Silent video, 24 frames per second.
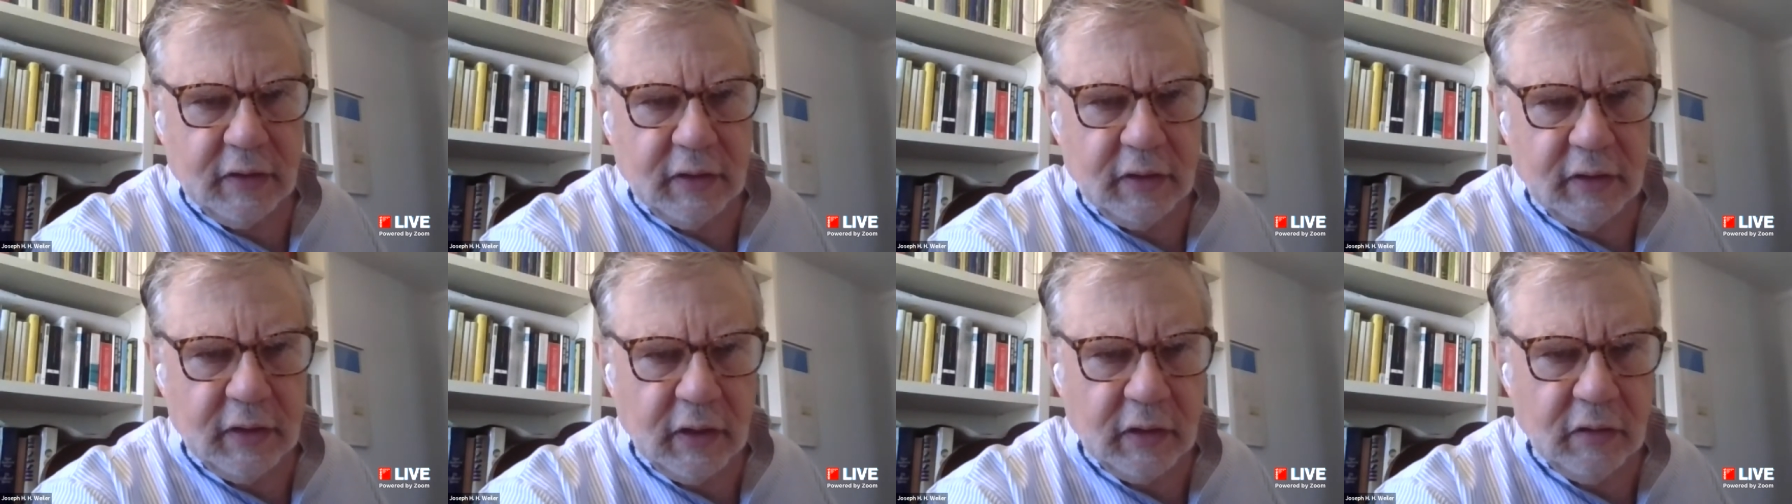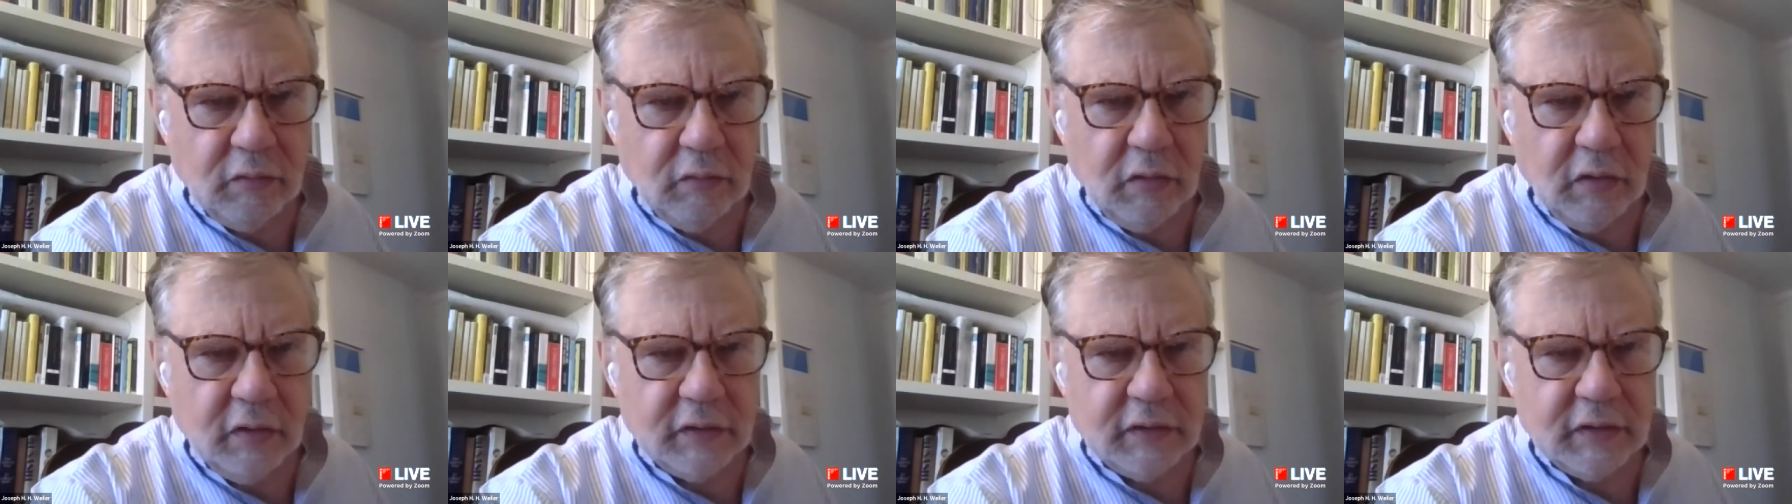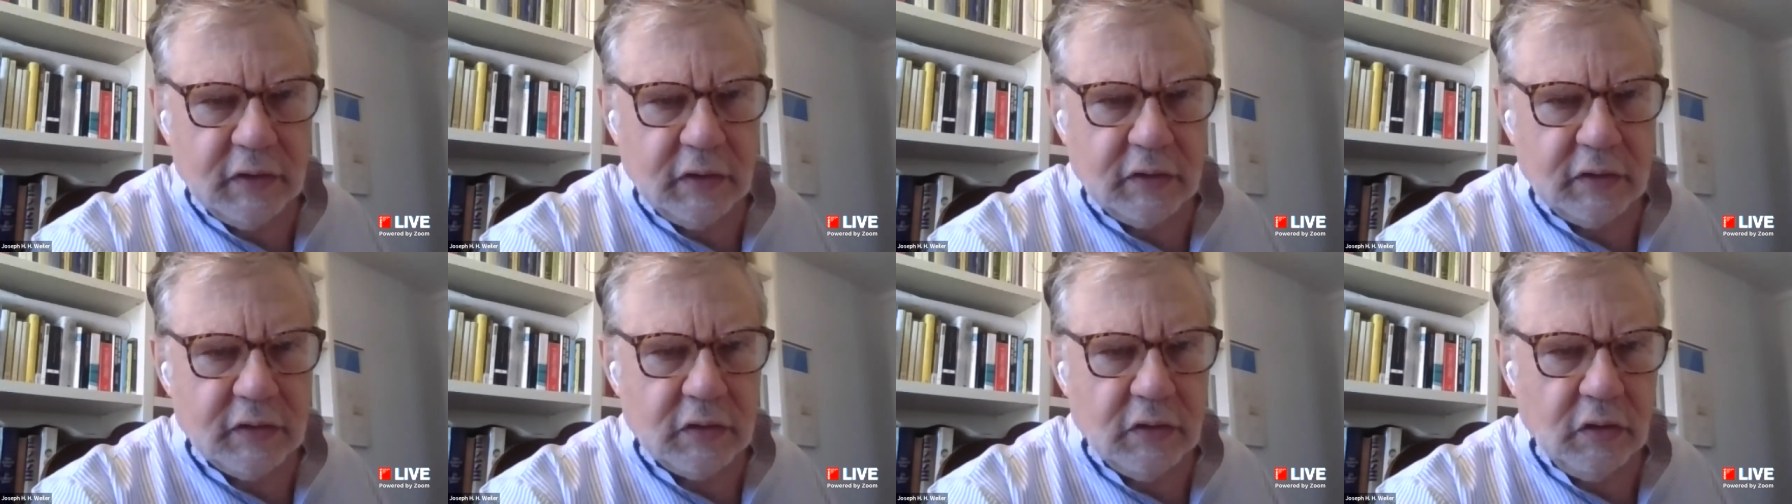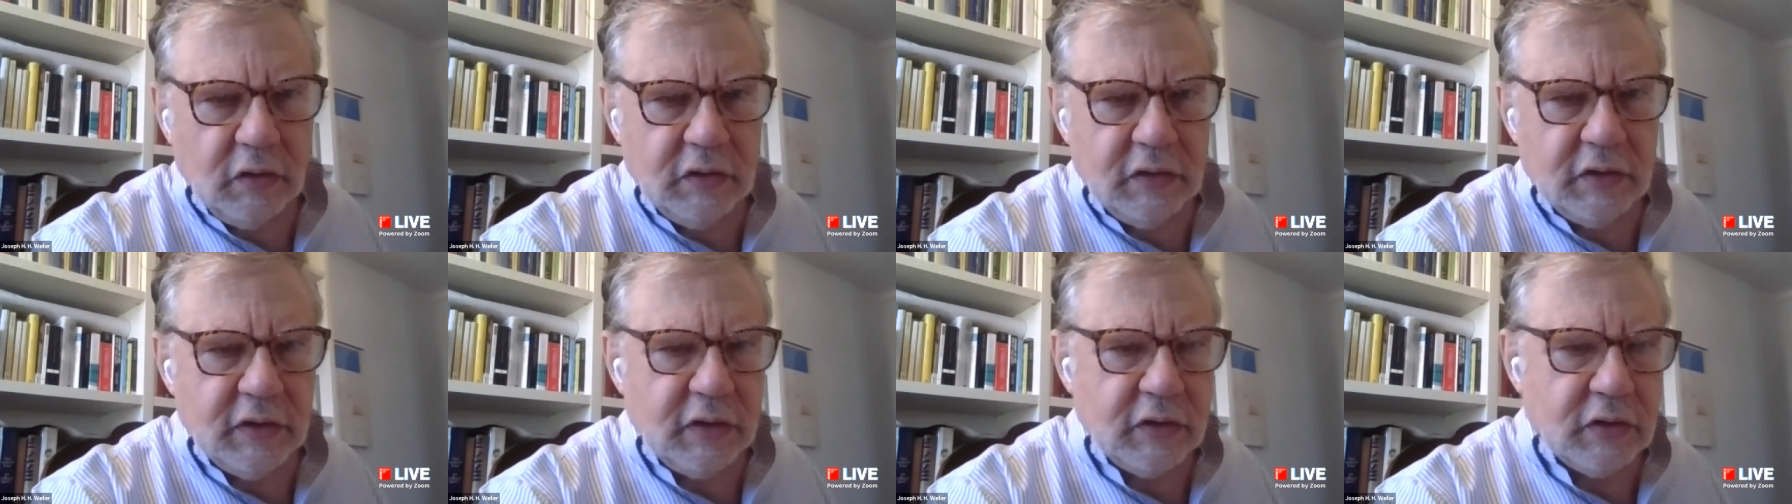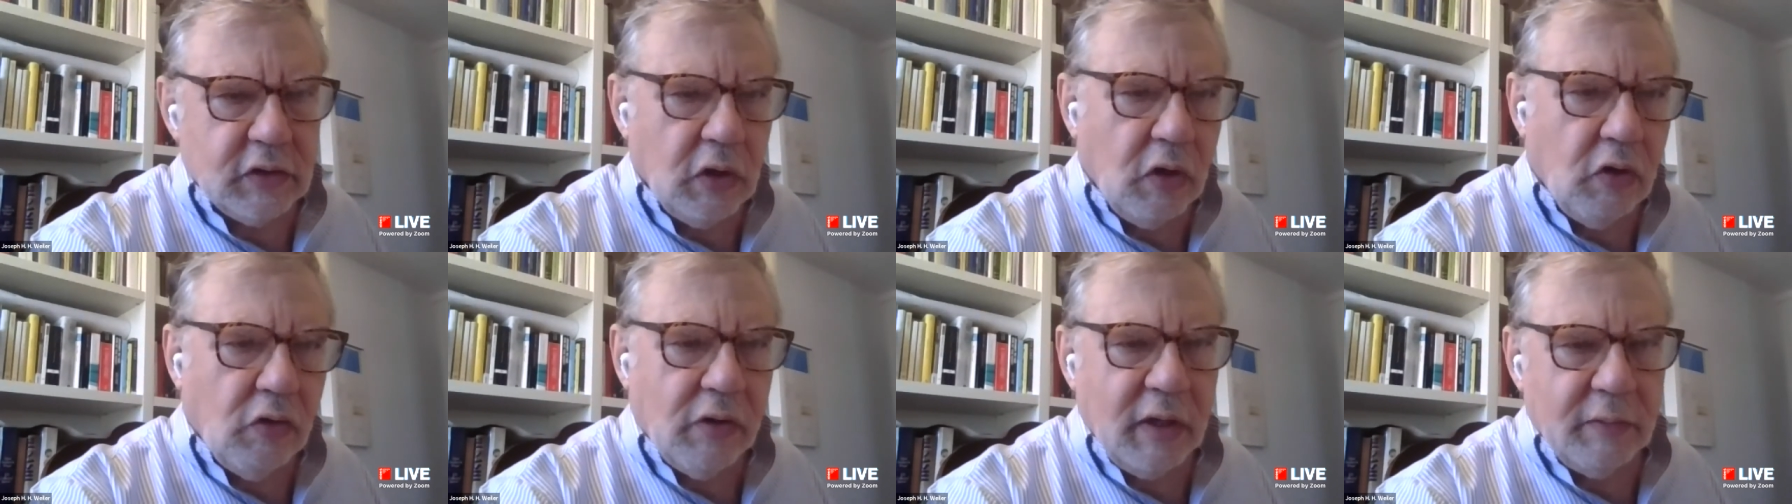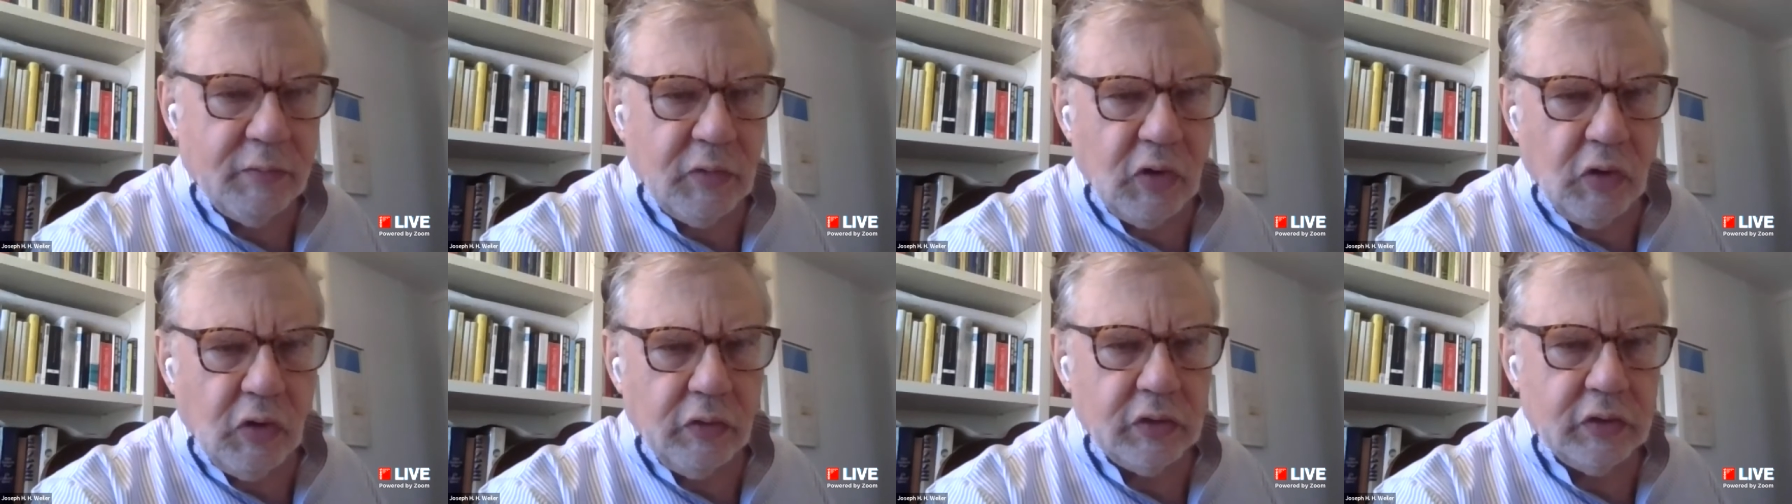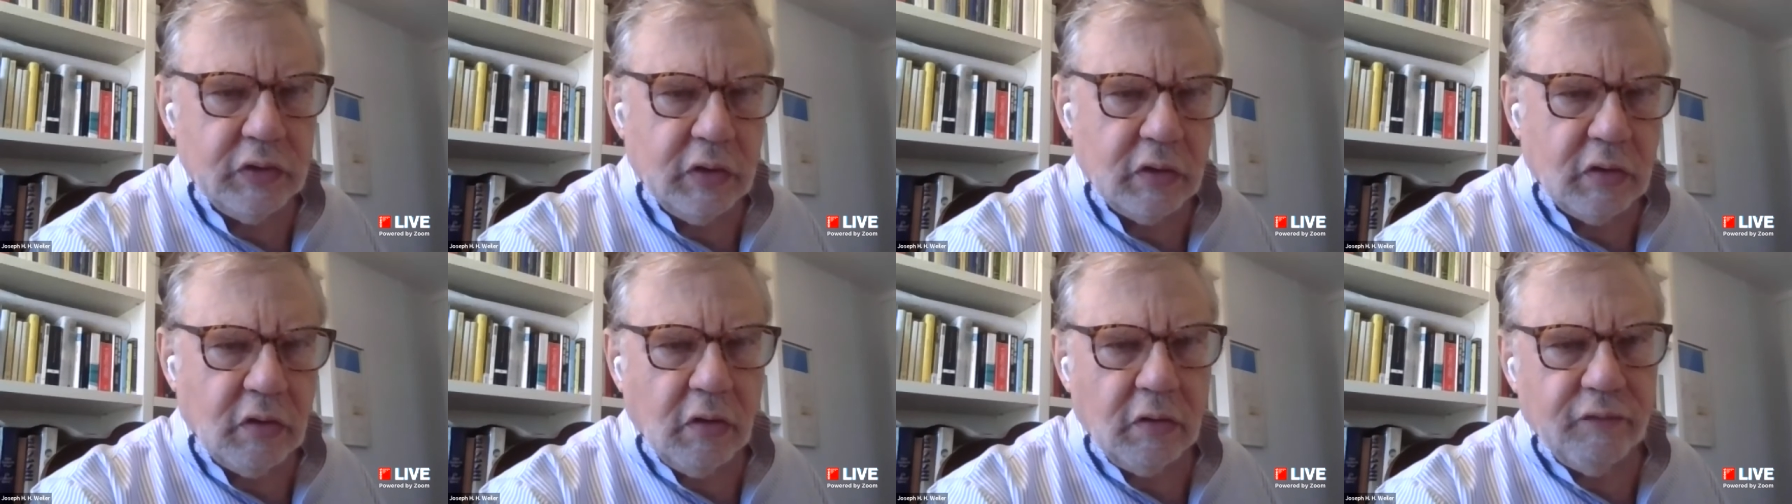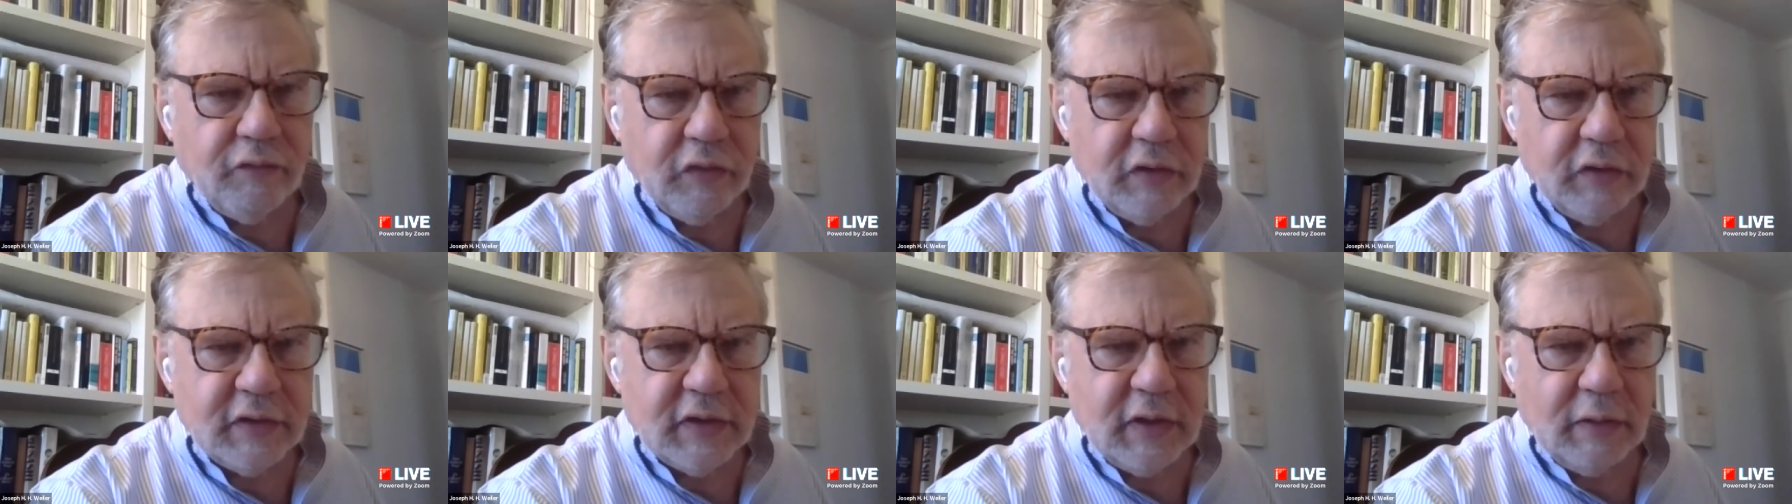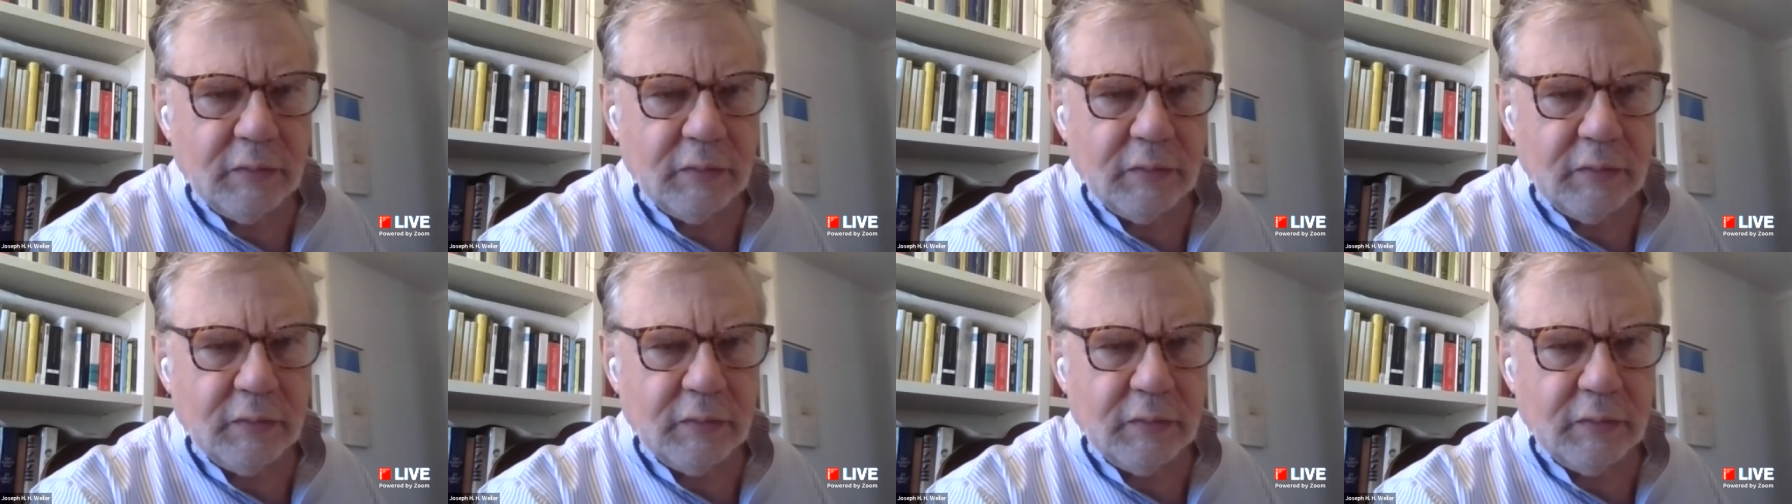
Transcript: In other words, it's not just, oh, I'm going to a conference,